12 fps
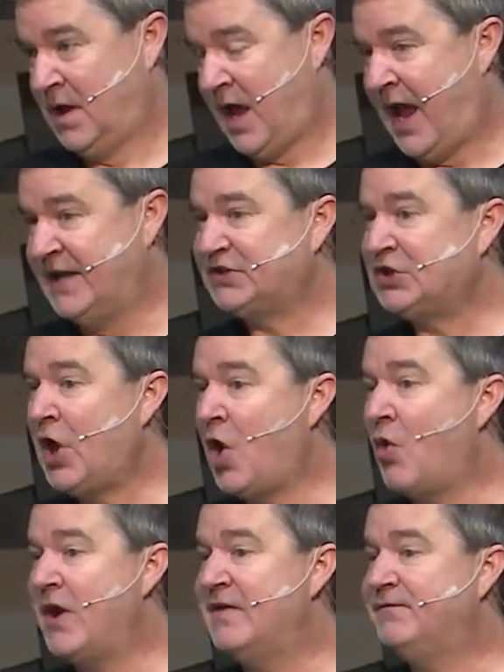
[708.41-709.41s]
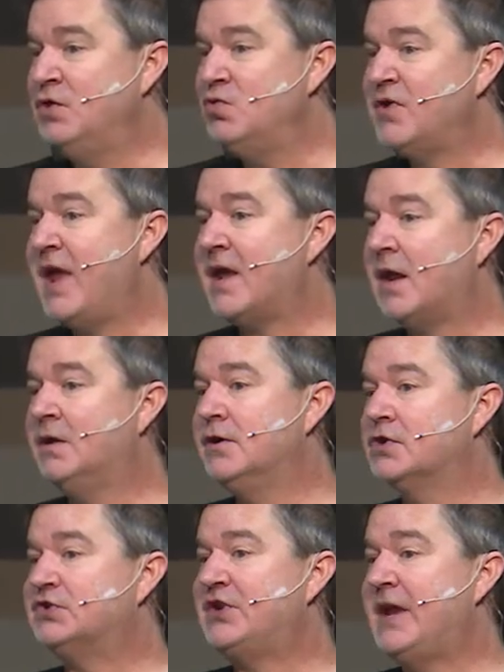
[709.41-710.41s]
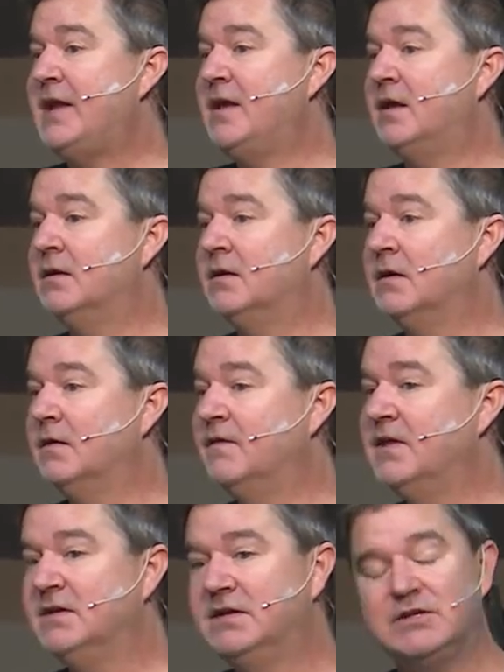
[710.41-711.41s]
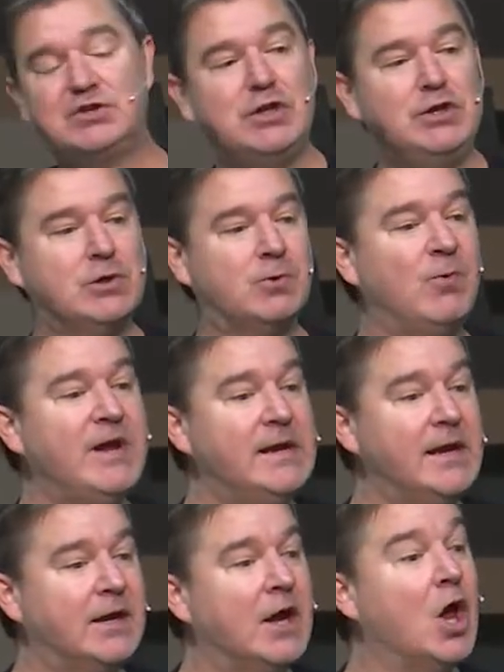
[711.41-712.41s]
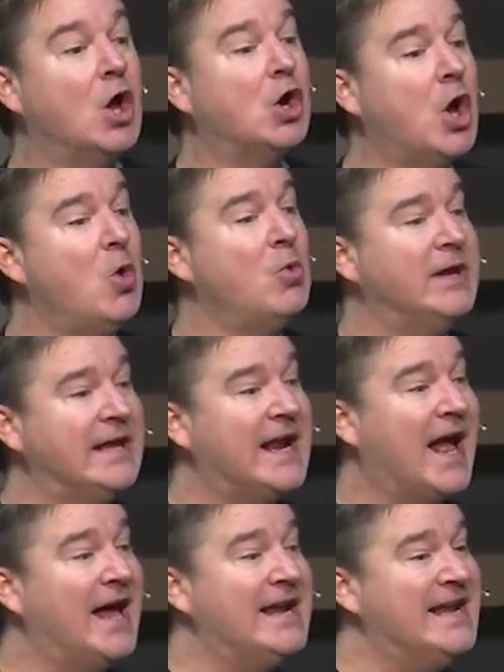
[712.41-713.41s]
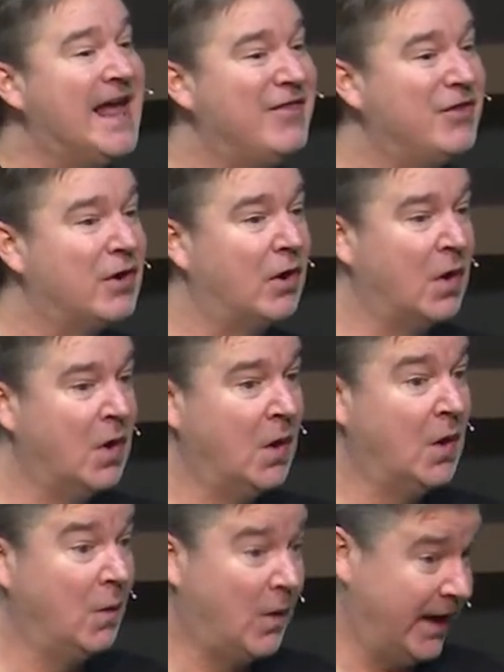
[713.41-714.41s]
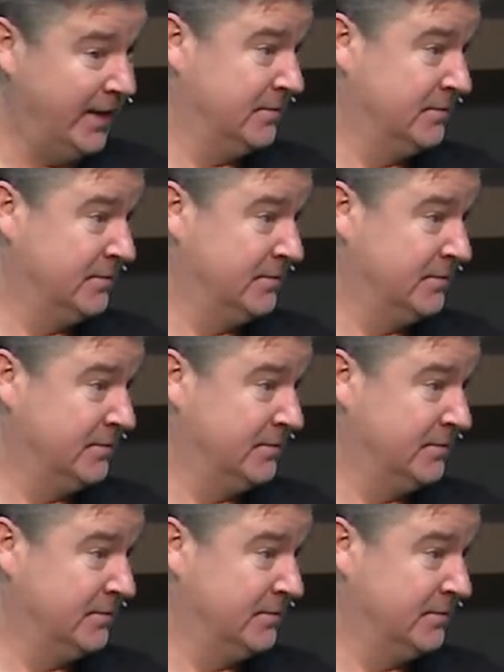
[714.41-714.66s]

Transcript: And so, if you can't understand the edition you're reading, go get another one.